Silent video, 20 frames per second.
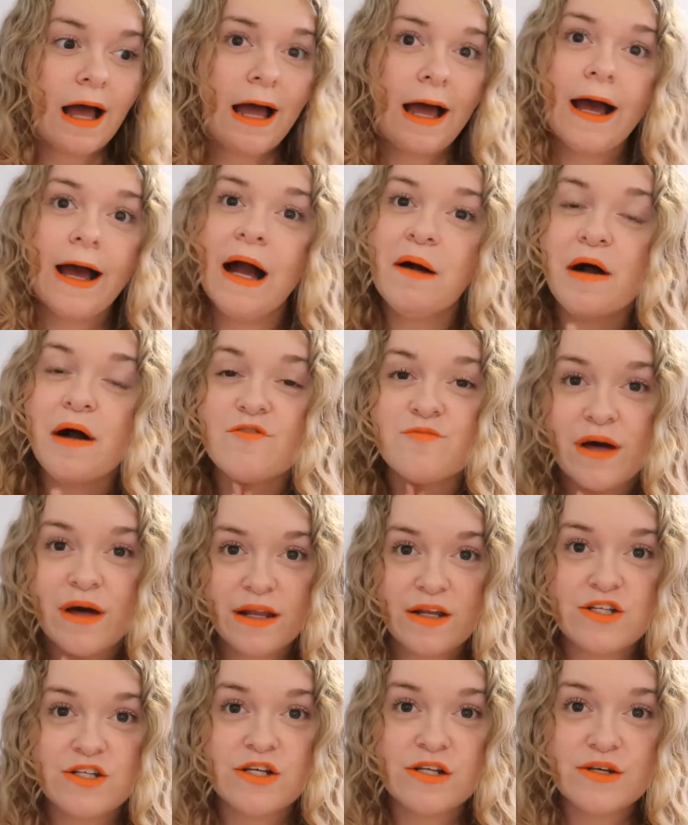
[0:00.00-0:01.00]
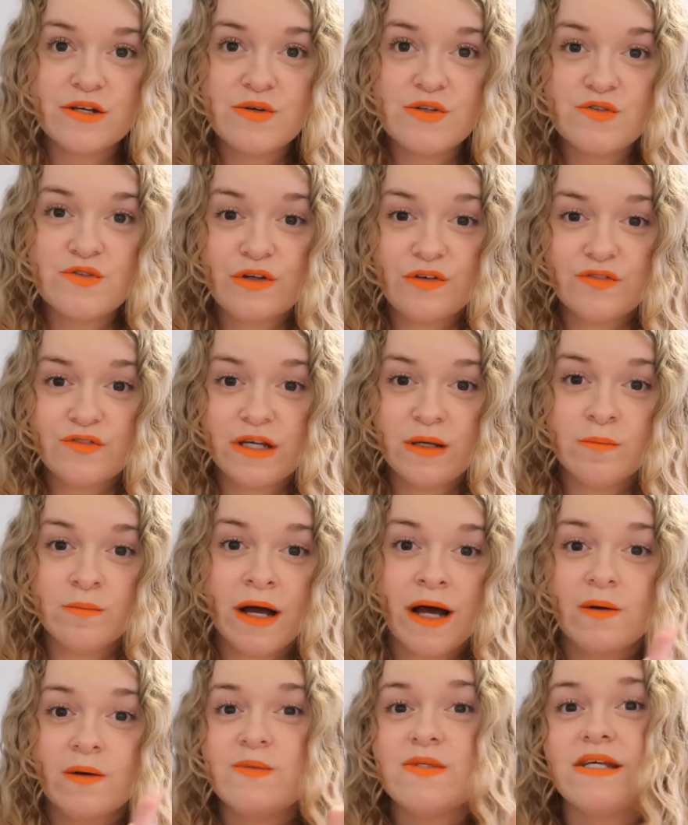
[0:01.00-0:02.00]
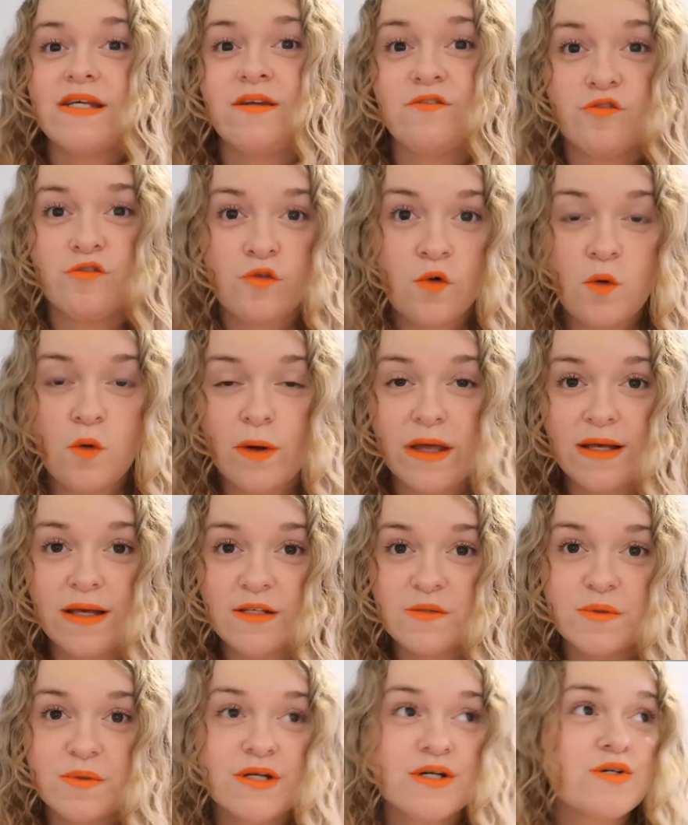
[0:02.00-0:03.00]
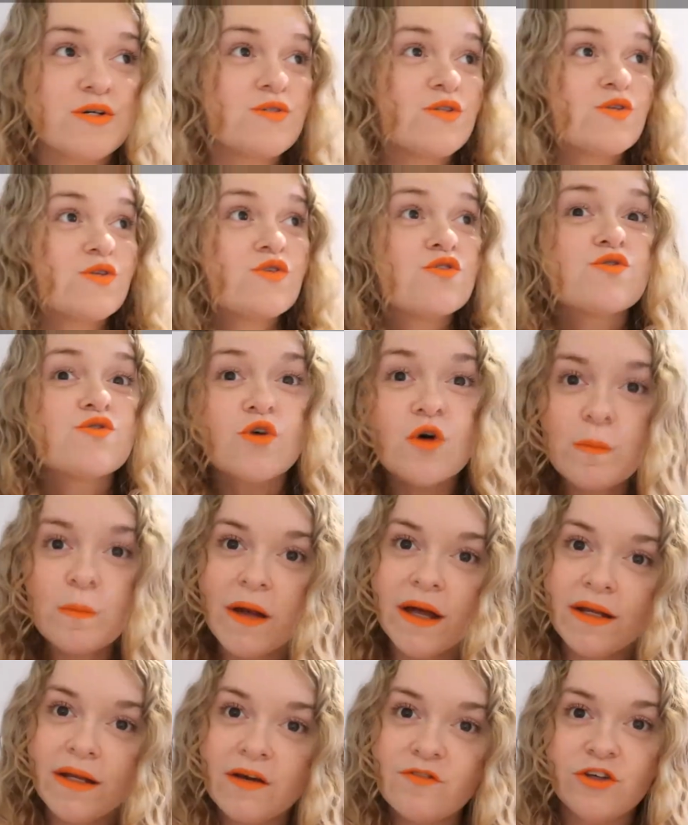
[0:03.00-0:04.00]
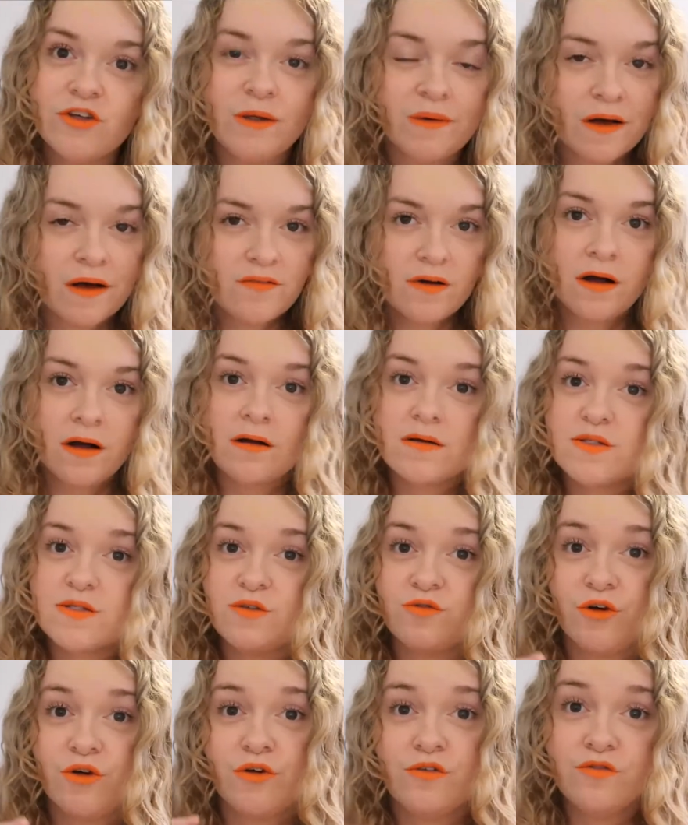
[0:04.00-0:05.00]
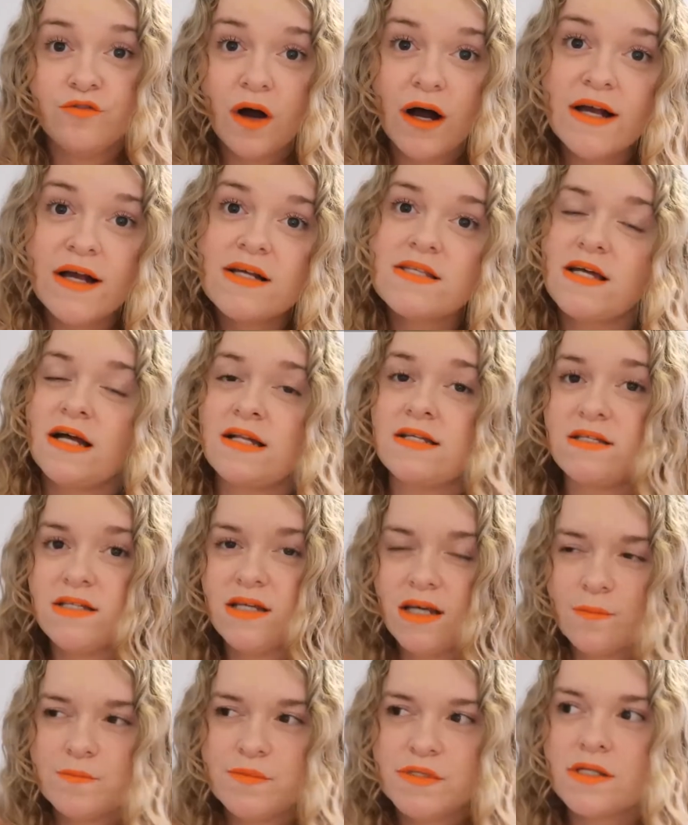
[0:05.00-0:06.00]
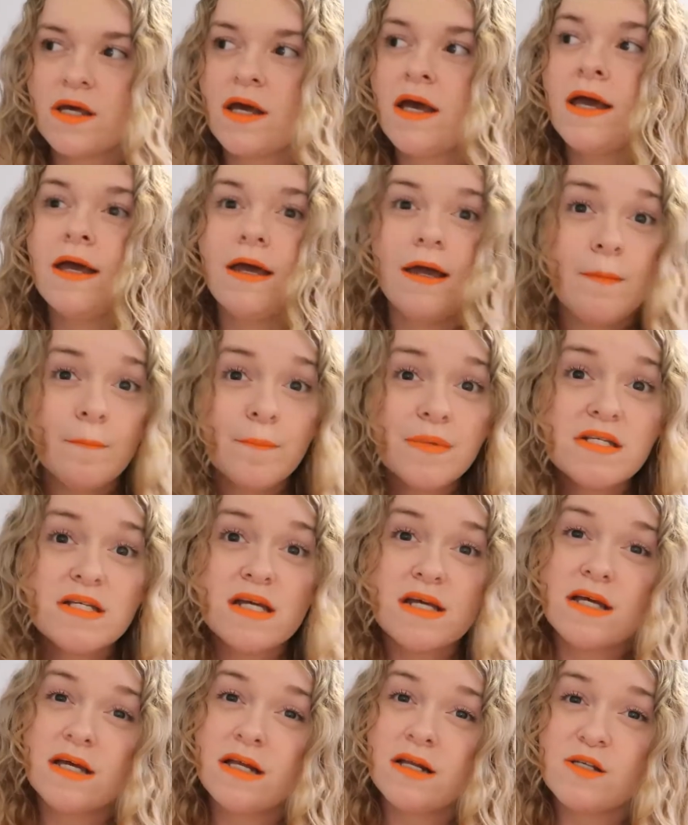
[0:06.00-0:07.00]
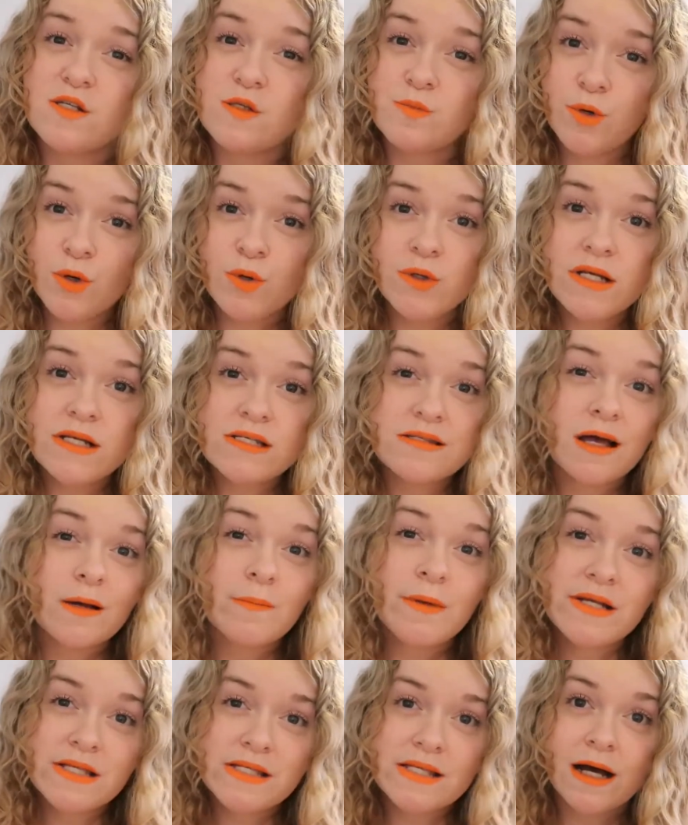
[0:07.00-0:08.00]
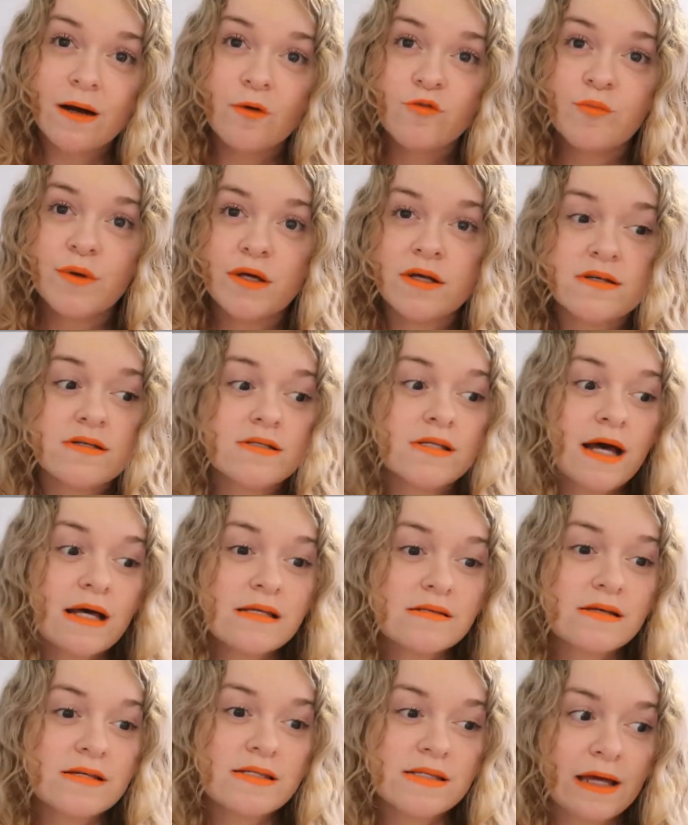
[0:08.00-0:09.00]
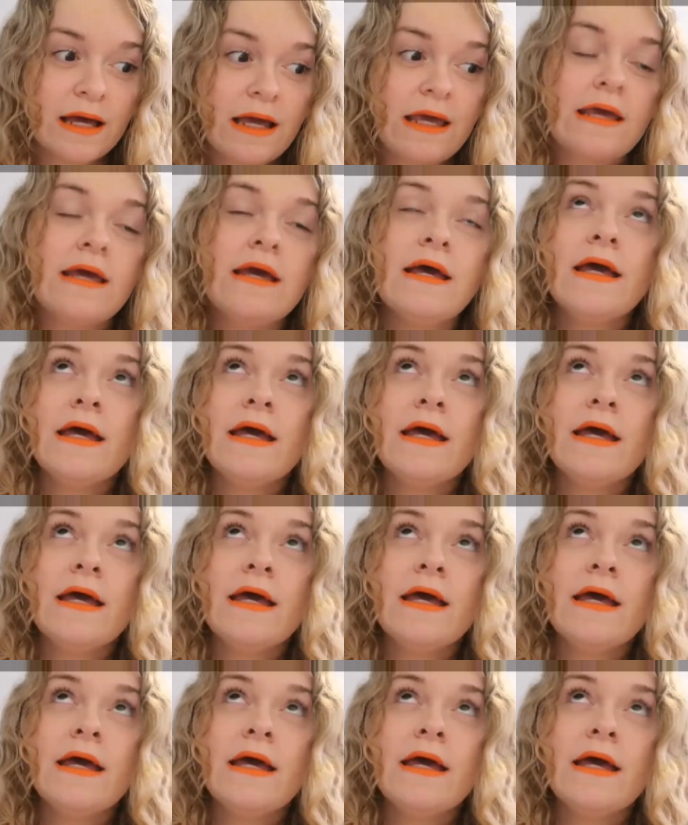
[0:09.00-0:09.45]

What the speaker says: how I've managed to lose 15 pounds in 4 weeks, because so many of you have asked for advice and tips, in particular spoonies like myself, because as I say,